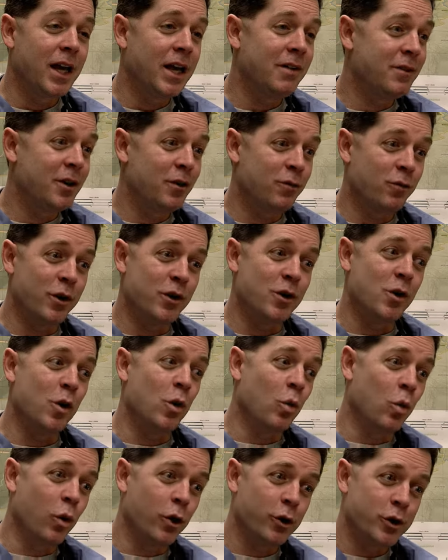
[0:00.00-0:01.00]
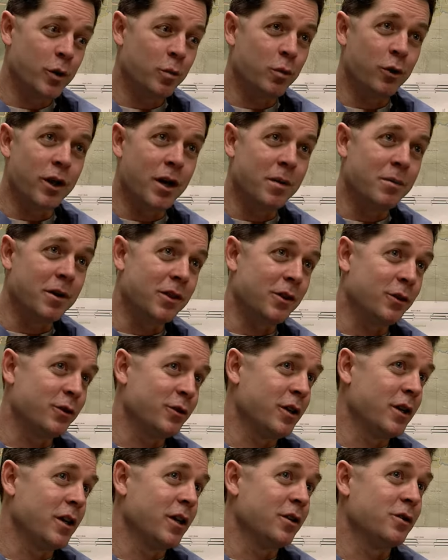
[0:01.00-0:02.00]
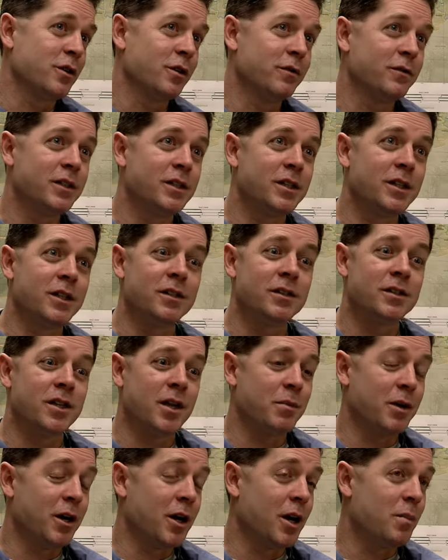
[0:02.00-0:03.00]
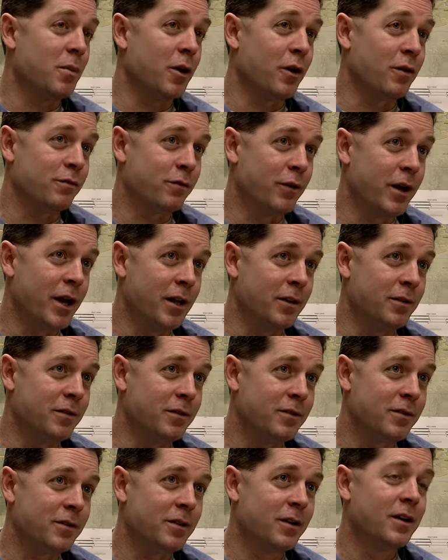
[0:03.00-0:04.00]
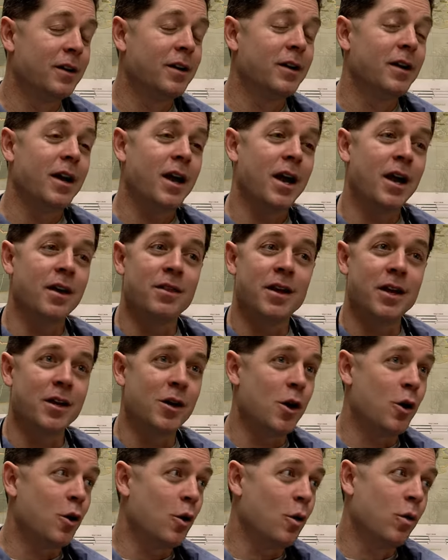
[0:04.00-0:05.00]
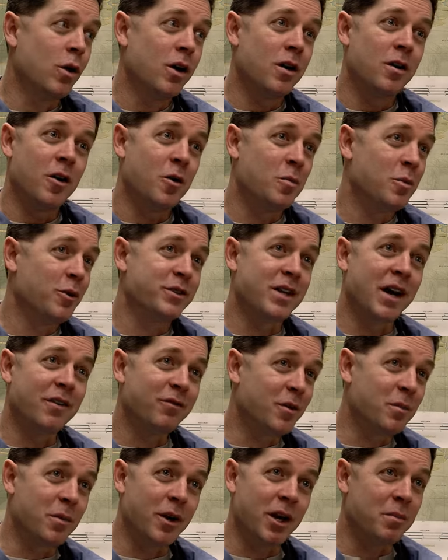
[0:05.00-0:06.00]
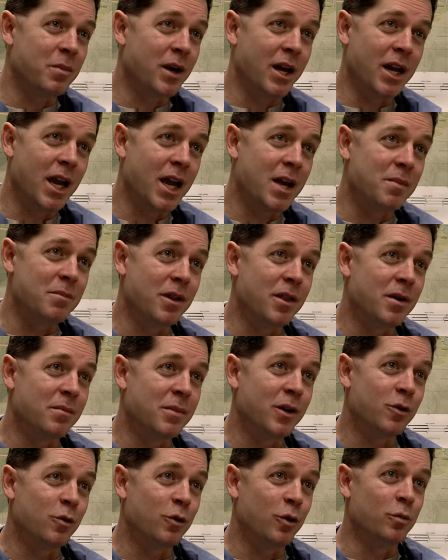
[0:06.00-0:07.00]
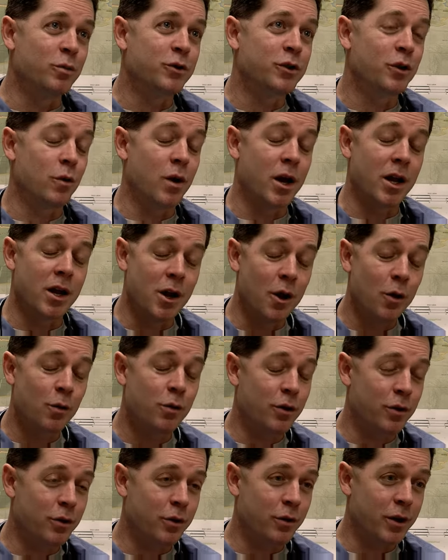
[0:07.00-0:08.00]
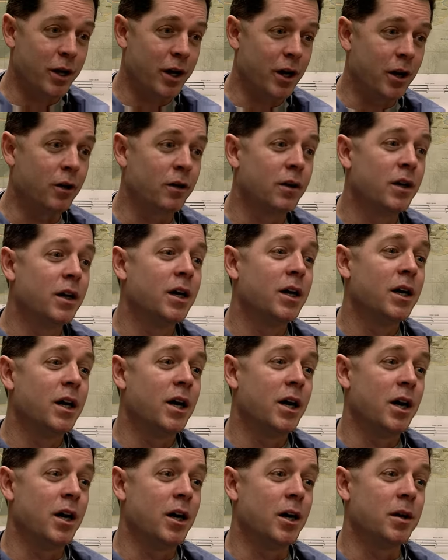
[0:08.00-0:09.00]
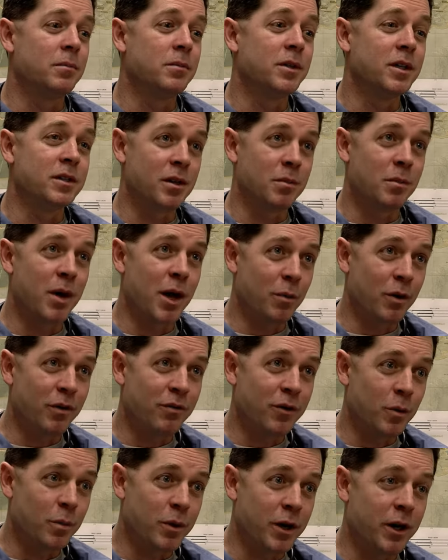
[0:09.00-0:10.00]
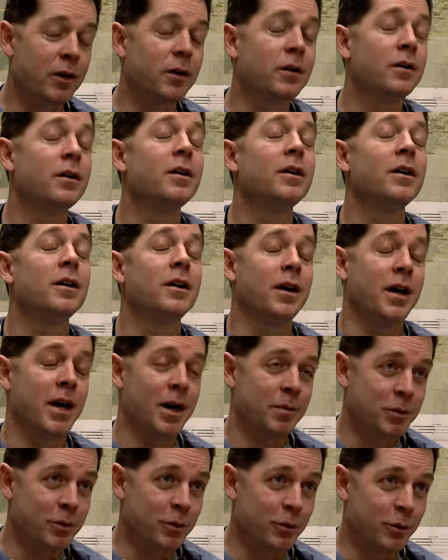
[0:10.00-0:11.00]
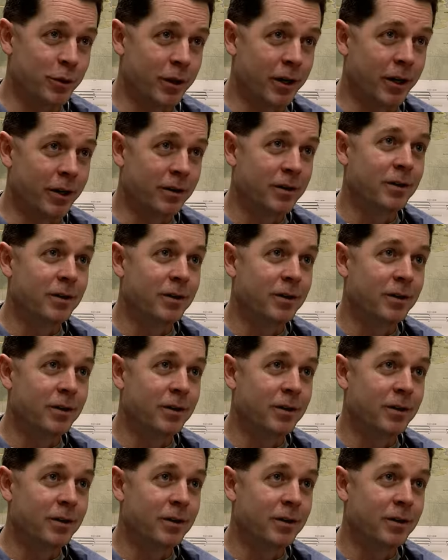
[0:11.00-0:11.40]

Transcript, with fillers: Even if we don't worship with them at their Sunday services, they become our friends, and they know almost everybody by name in the med group, so I know that they're there. Um, does it make me feel better? Absolutely.